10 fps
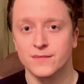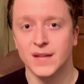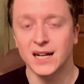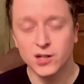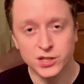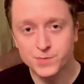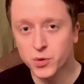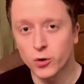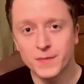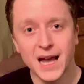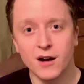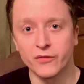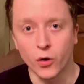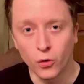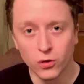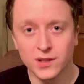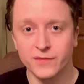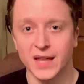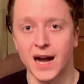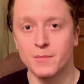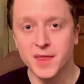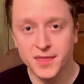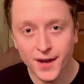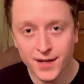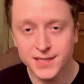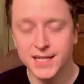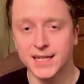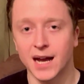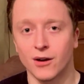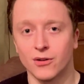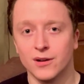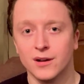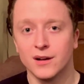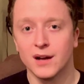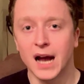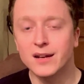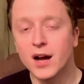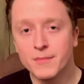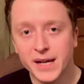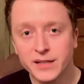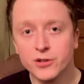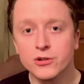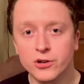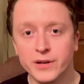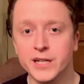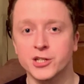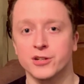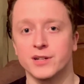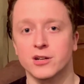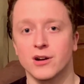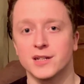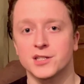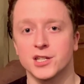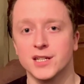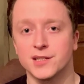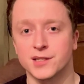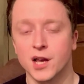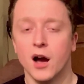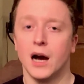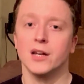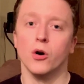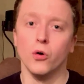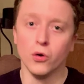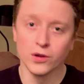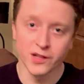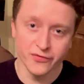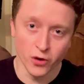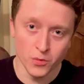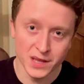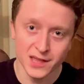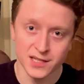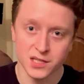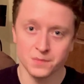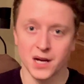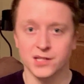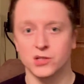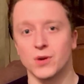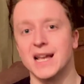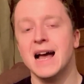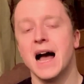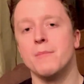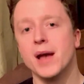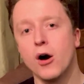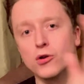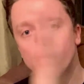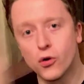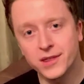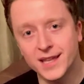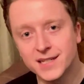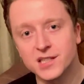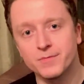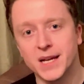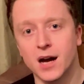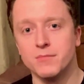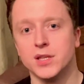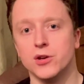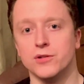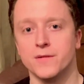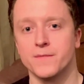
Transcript: And God's brought me out of all of that. I'm 30 now, and I am a new creature in Christ Jesus. And all the former things have passed away, and behold, all things have become new.